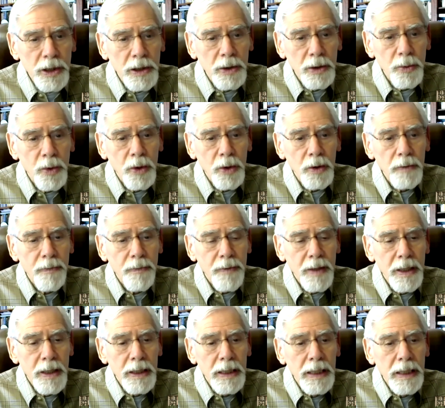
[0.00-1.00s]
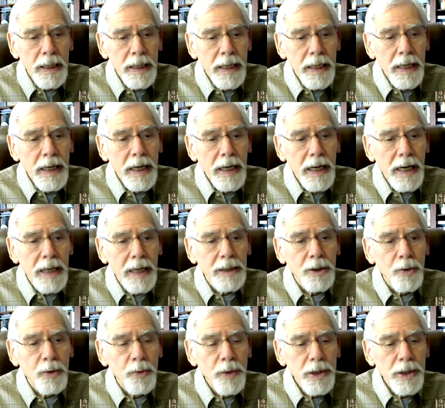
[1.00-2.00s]
in the world. And
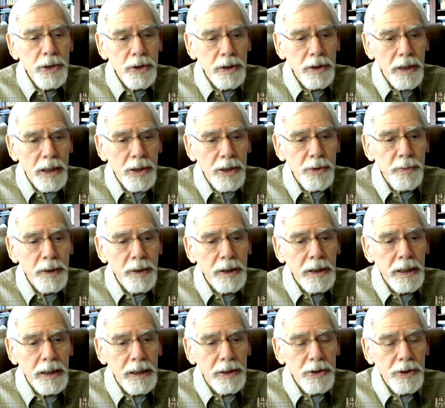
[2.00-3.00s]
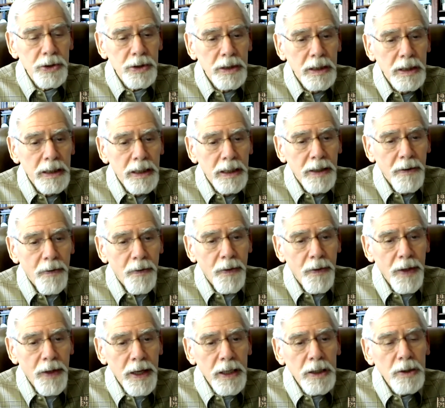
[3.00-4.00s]
the reason is because
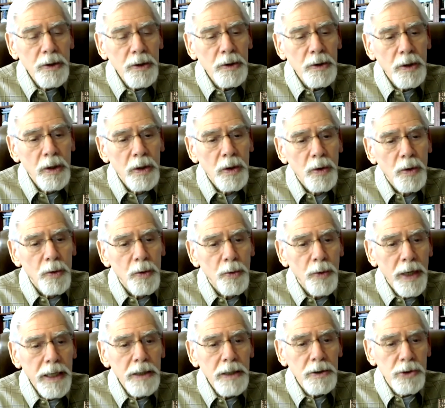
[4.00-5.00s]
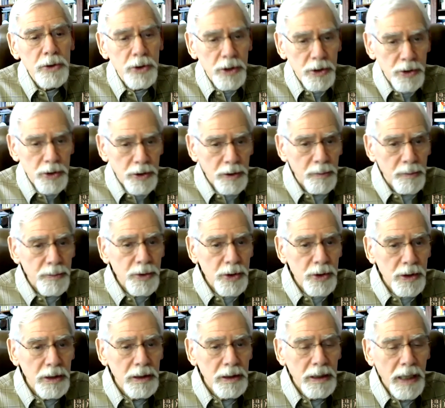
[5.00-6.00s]
their rail
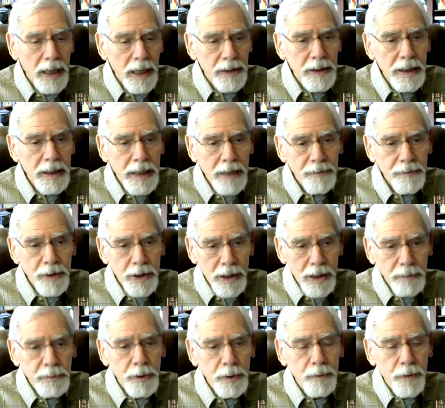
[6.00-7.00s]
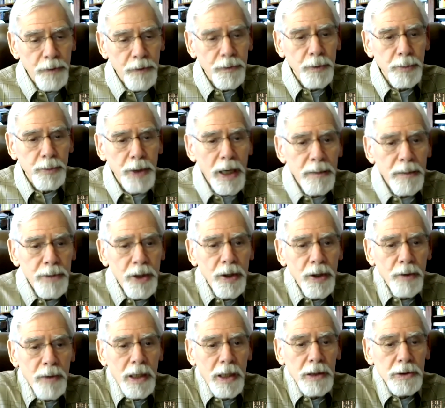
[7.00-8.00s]
systems, and they have a couple of different primary
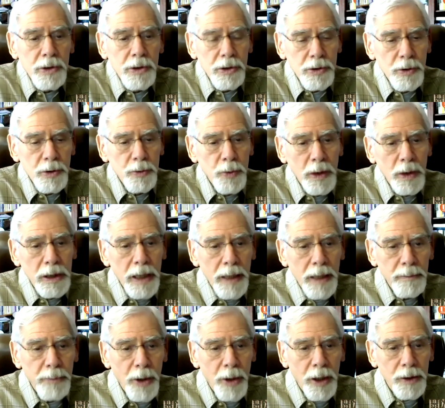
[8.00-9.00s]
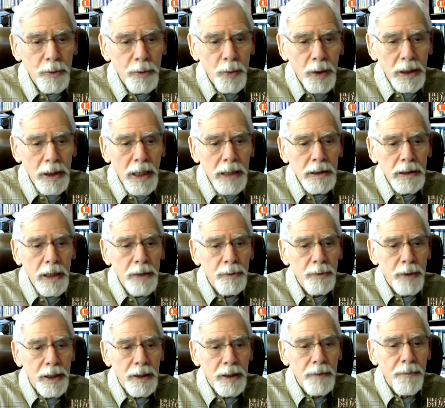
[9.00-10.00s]
rail systems, one like BART and one like light
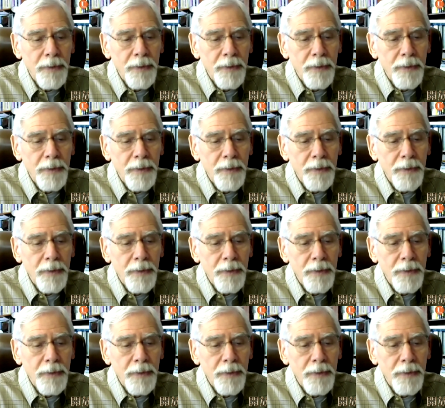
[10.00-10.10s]
rail.